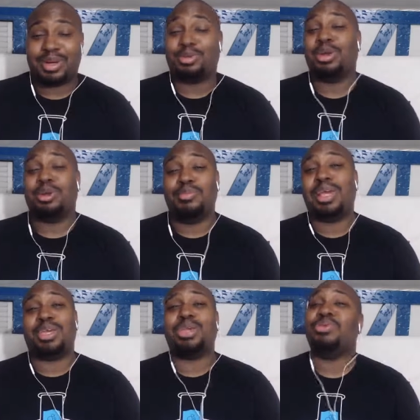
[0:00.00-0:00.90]
I'm gonna
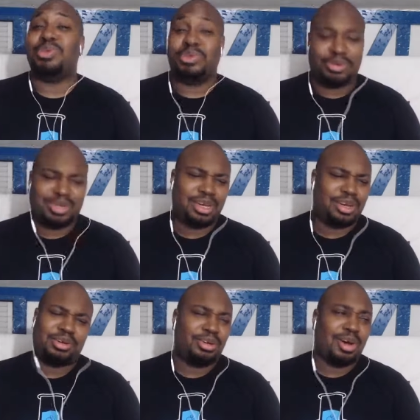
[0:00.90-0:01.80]
make you do it." I'm like,
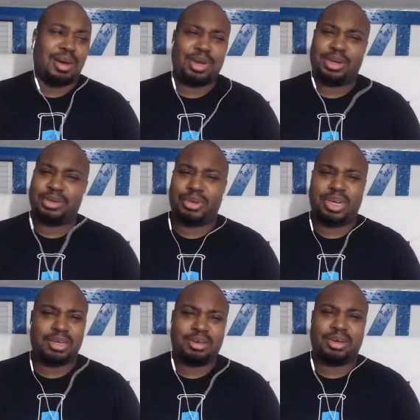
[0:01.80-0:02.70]
"No, no, I'm not doing
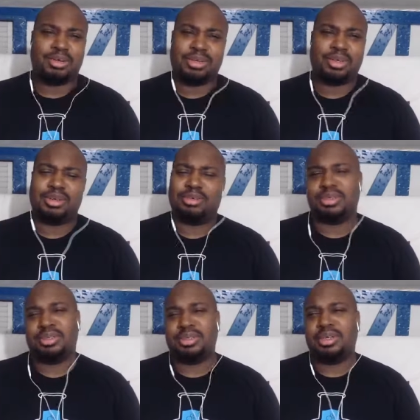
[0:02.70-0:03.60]
it. No, no, no.
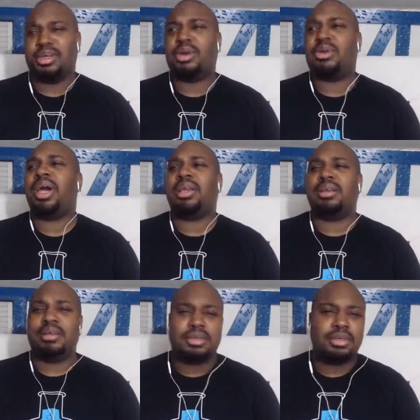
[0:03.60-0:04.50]
Go ahead,
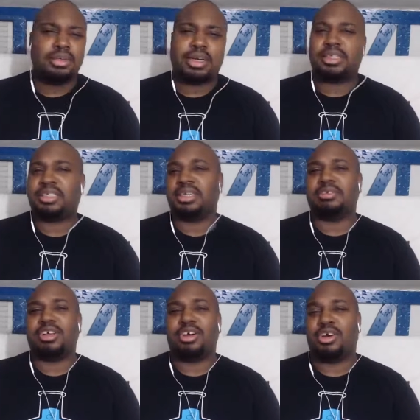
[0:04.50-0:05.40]
cut your
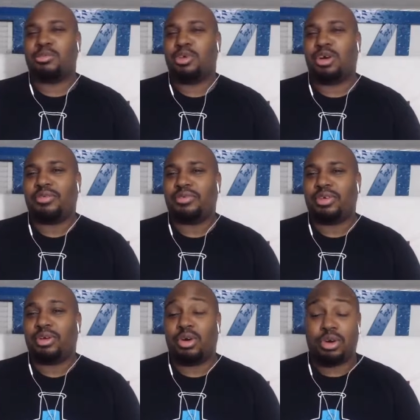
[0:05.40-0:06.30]
son's arm off,
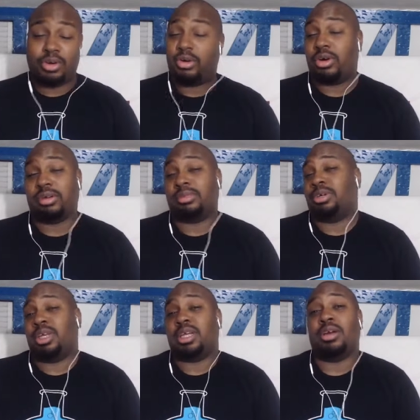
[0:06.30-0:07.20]
or or
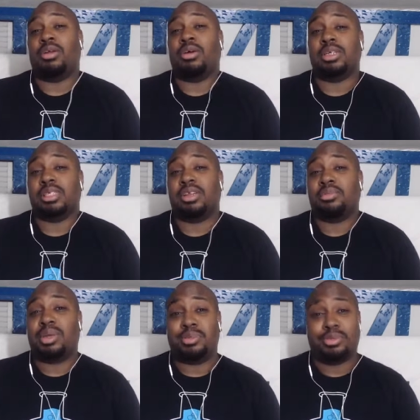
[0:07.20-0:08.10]
else I'm gonna kill all these
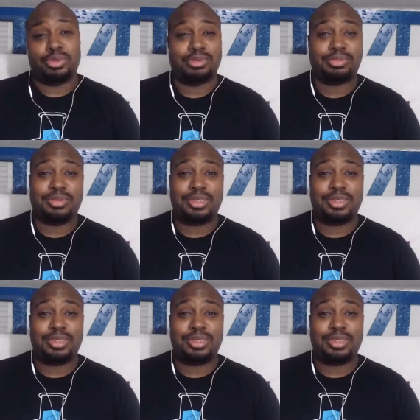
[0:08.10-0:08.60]
other people."